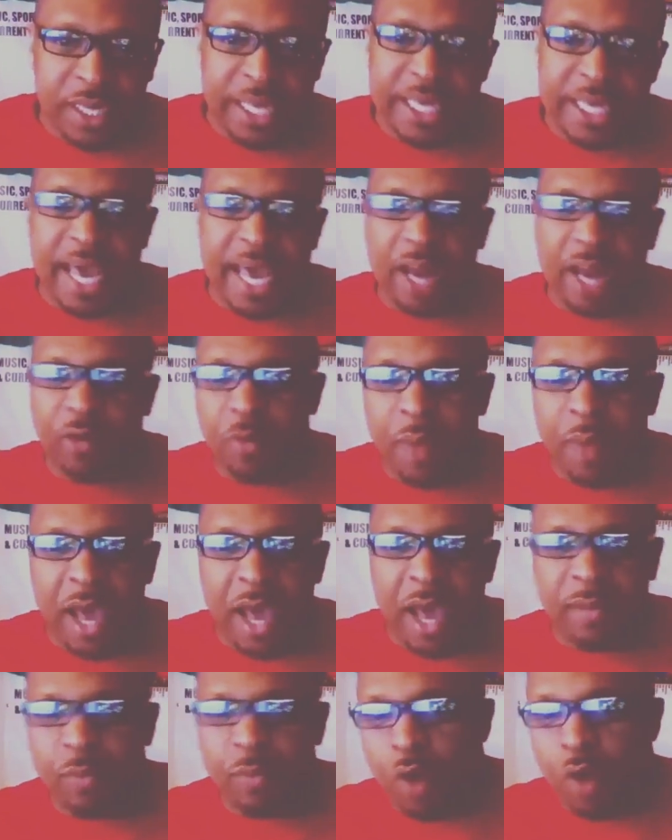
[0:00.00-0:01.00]
He kind of
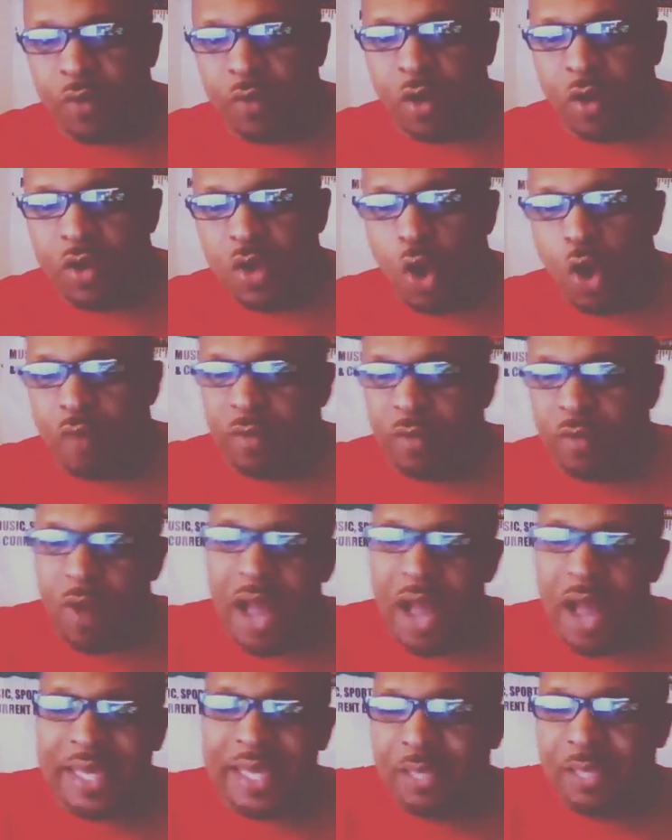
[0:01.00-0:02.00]
reminded me more of a
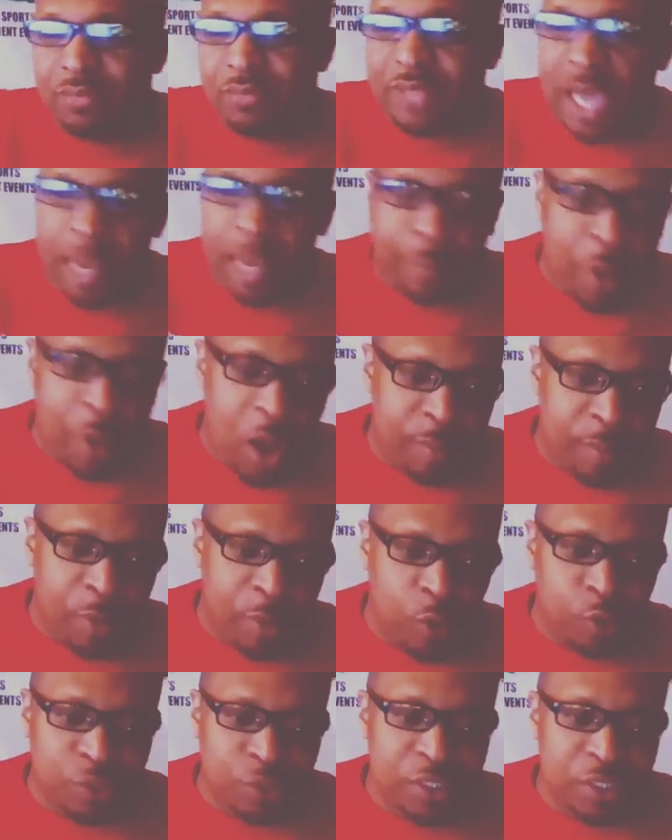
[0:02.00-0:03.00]
Rakim type
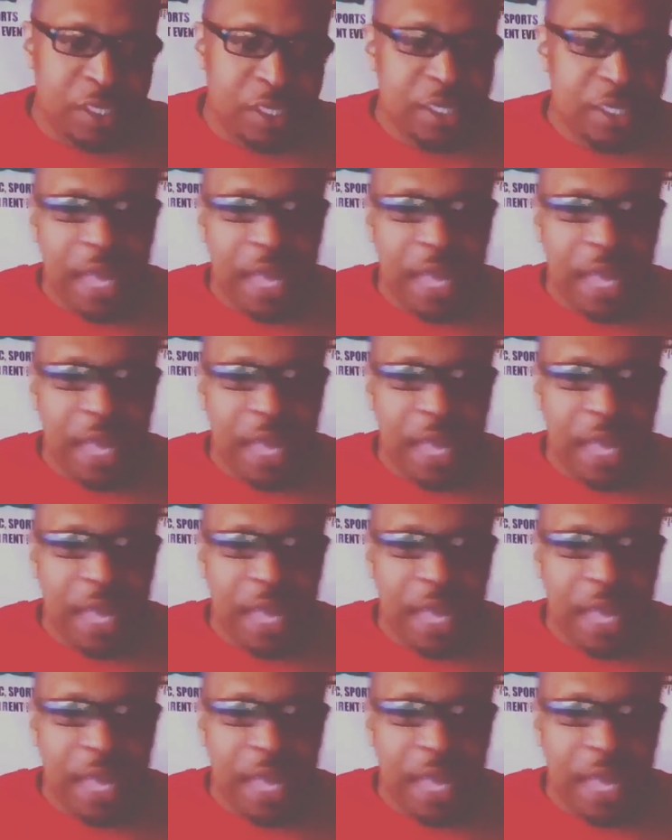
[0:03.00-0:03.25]
almost.